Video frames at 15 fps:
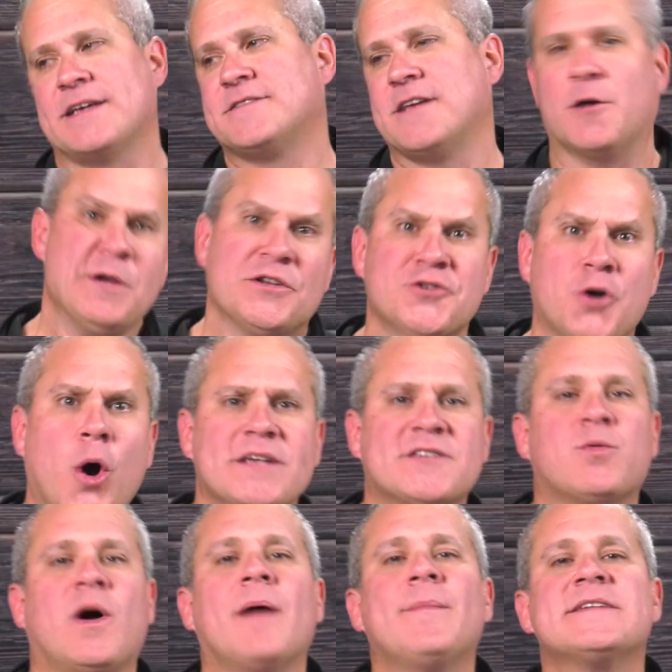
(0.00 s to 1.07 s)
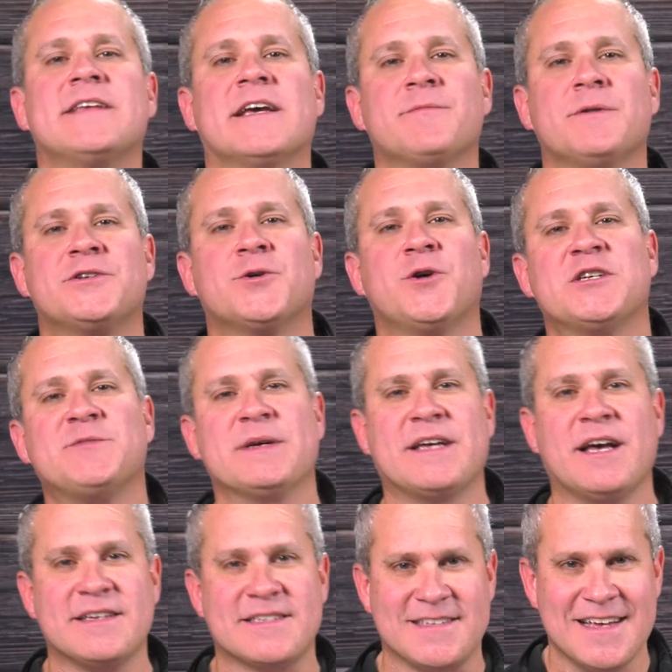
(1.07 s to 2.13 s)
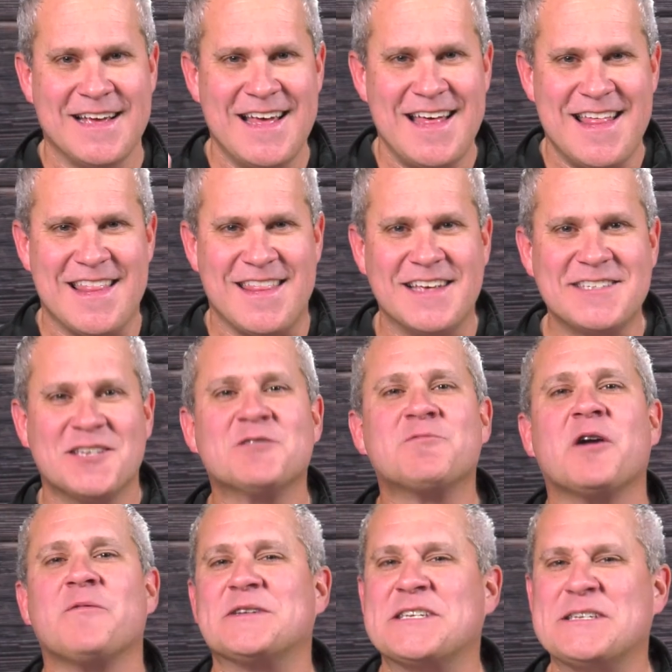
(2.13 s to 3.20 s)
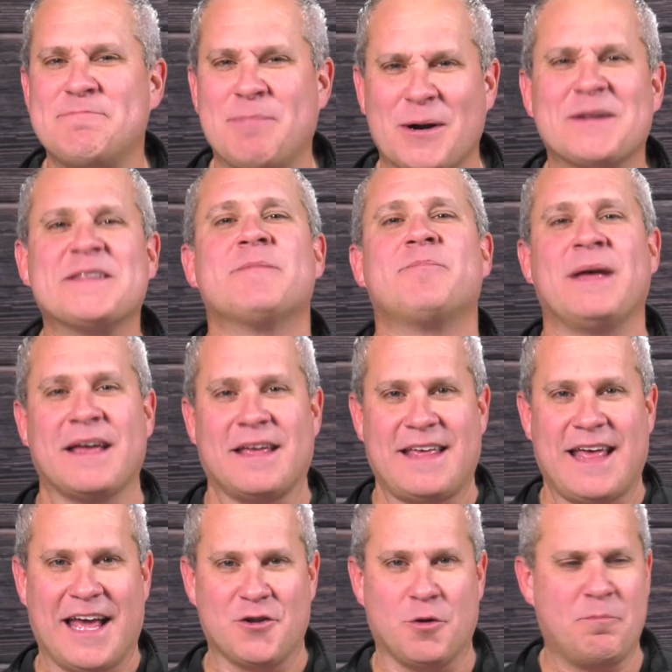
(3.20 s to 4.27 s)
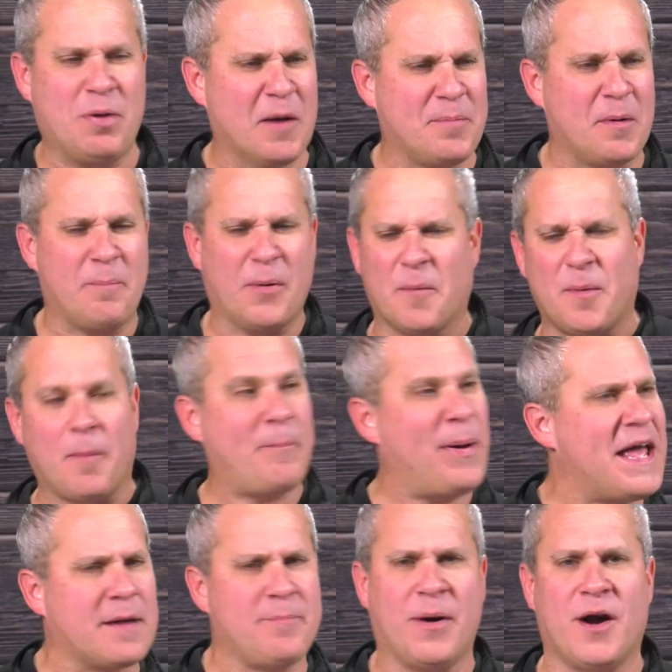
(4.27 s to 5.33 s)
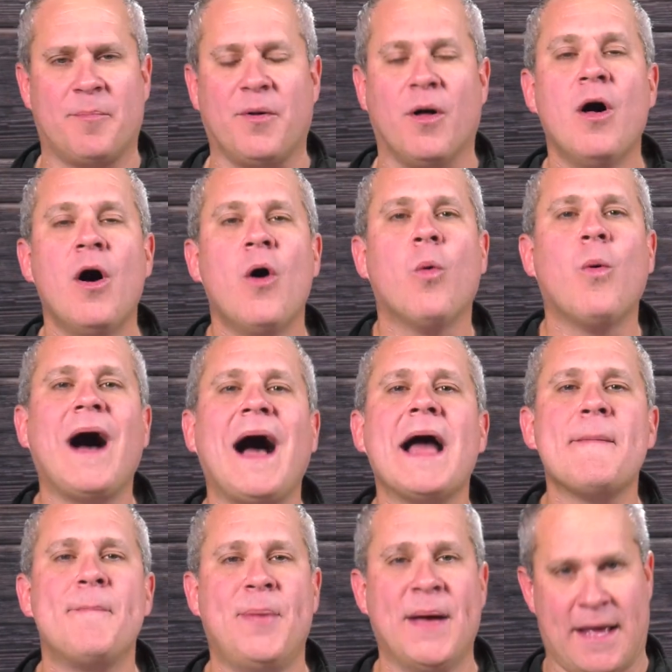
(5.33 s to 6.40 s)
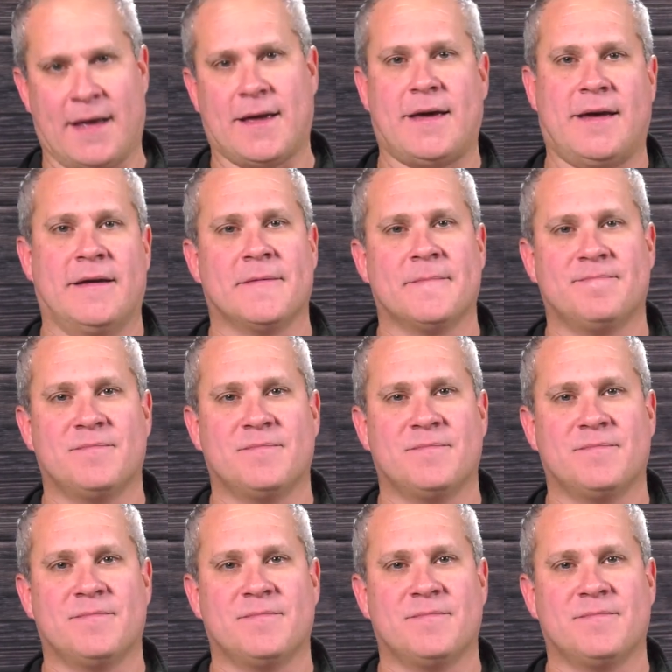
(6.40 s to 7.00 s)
I say rejoice! Why am I saying rejoice? Because this is where we spark the pink candle. Purple, purple, pink, purple. Why pink?